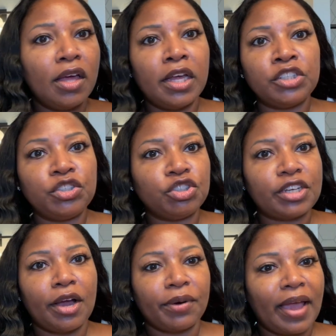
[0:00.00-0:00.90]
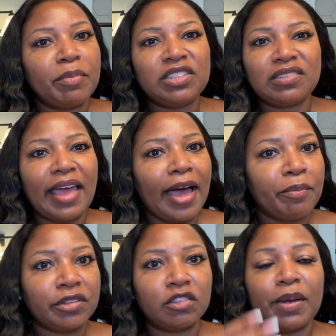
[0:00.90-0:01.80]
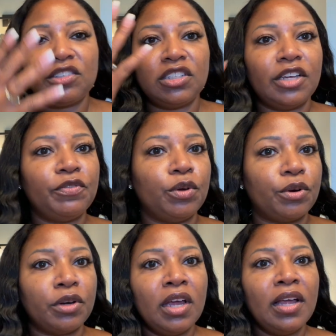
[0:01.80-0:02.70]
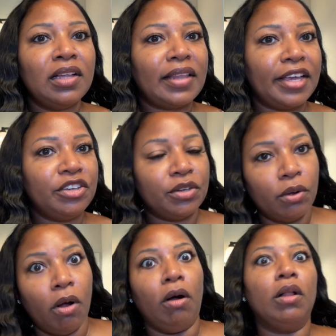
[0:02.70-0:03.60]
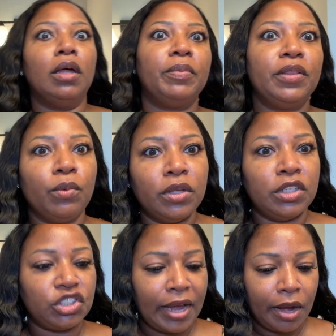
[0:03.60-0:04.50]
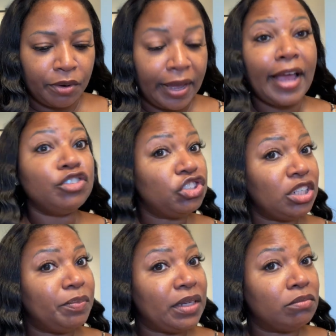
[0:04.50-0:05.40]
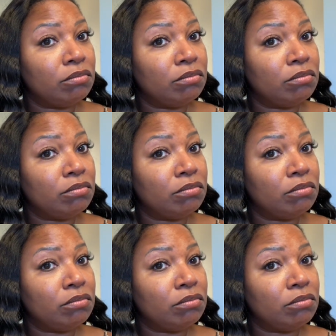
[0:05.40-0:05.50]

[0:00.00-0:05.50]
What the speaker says: under your shower cap. It just happens, especially if you're like, you know, all up in the shower, as you should be.